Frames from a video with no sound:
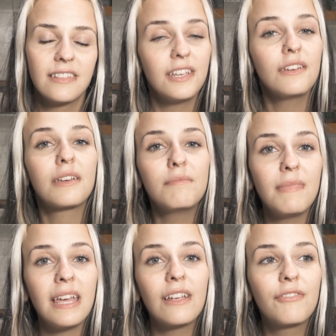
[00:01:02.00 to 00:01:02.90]
that you can
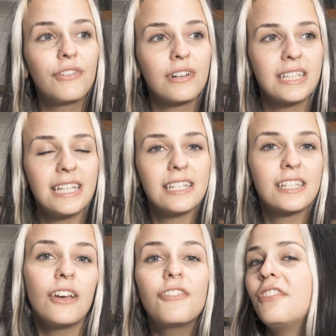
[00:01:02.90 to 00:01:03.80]
make for
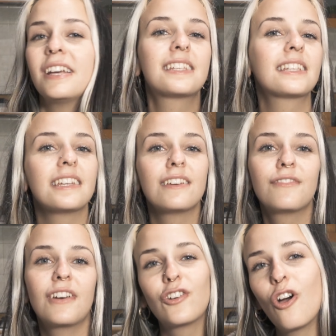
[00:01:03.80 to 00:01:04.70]
these festive
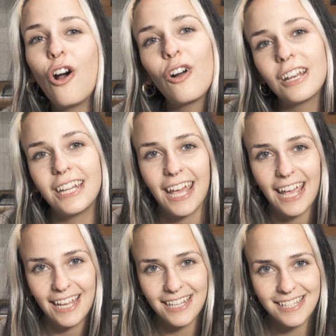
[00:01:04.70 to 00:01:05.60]
and
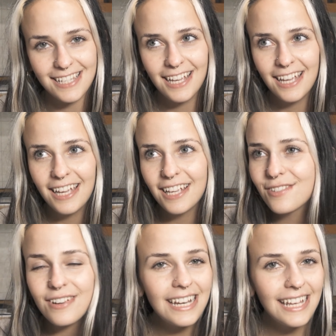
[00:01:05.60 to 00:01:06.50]
holidays.
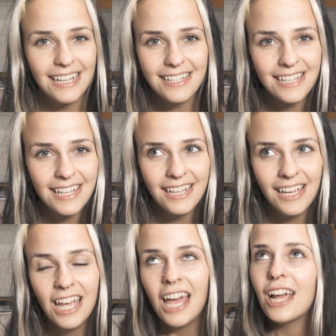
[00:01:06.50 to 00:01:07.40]
It's really
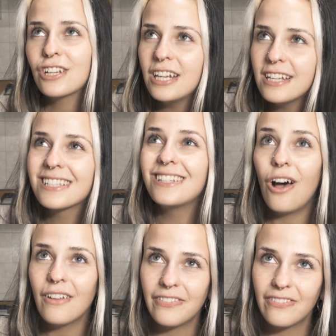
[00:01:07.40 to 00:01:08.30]
easy. Actually, it's
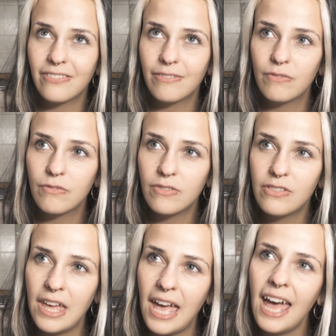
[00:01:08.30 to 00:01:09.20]
not
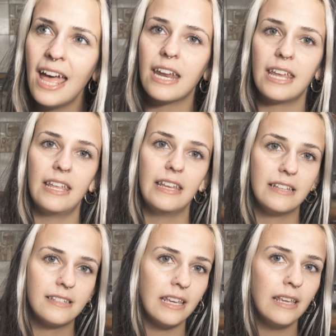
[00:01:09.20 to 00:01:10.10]
that
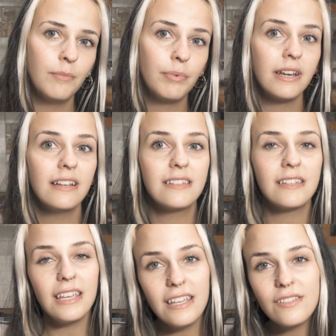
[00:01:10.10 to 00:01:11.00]
easy, but
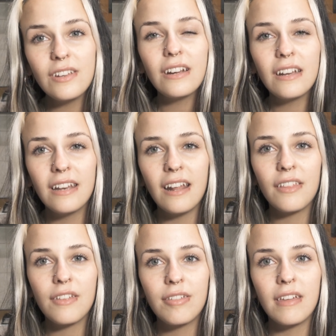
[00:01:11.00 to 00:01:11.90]
it's easier than
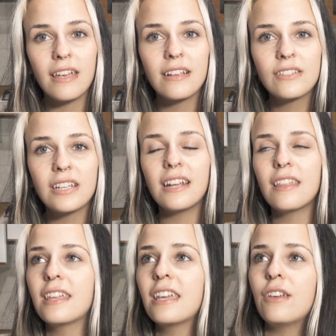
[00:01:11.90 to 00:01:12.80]
other things. And I
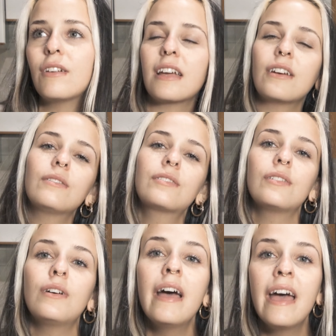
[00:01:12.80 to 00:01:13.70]
think you can
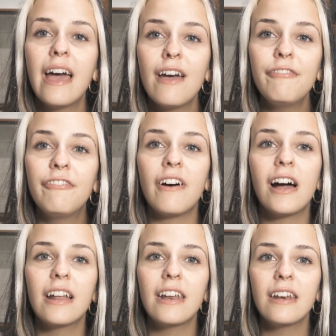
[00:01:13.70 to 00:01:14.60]
also have
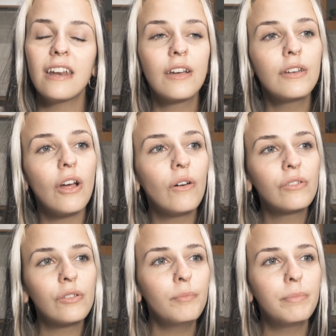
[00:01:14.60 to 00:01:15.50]
fun and it could
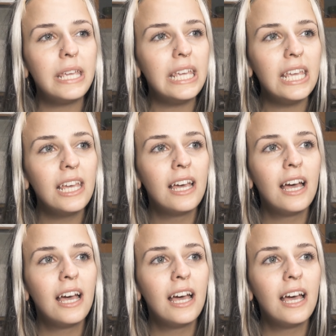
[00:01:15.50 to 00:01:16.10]
also be